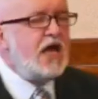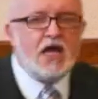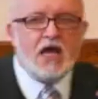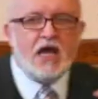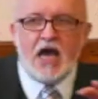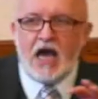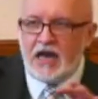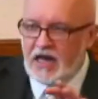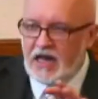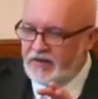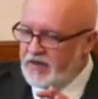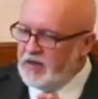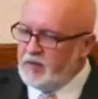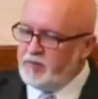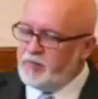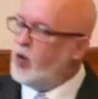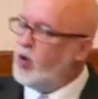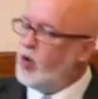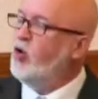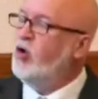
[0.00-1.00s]
and I think
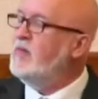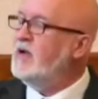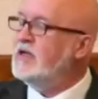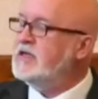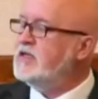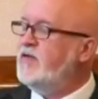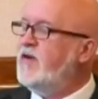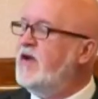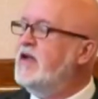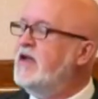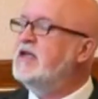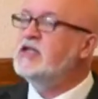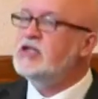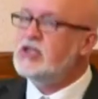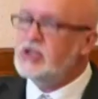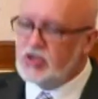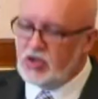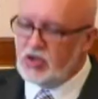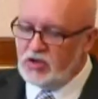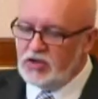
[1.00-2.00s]
Paul must have
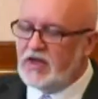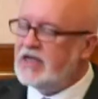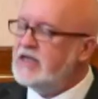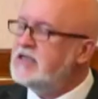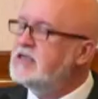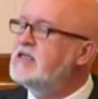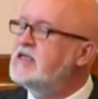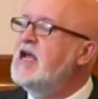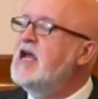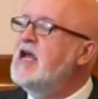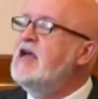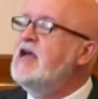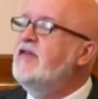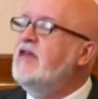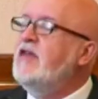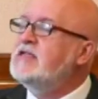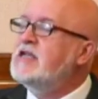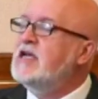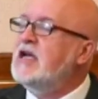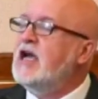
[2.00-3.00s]
understood this,
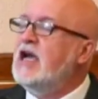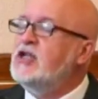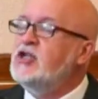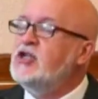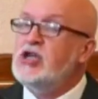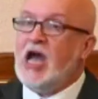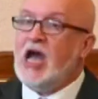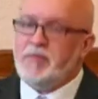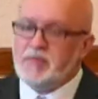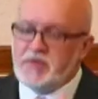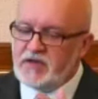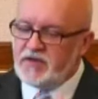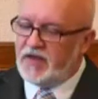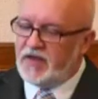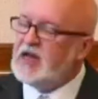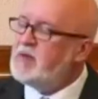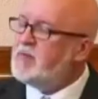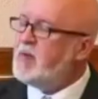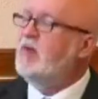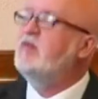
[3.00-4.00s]
there's a chapter there
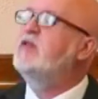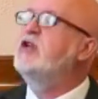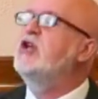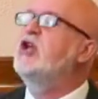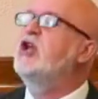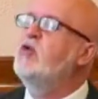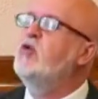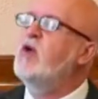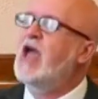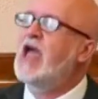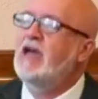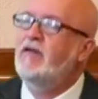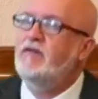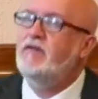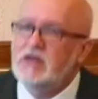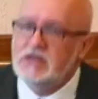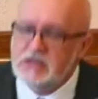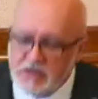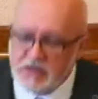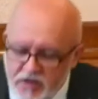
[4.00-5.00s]
about the new
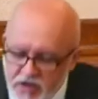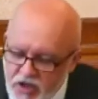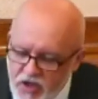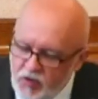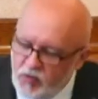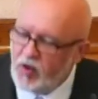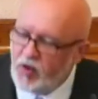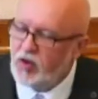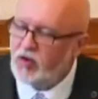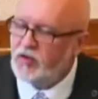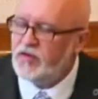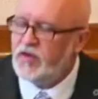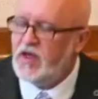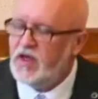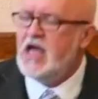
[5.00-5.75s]
heavens and the new earth.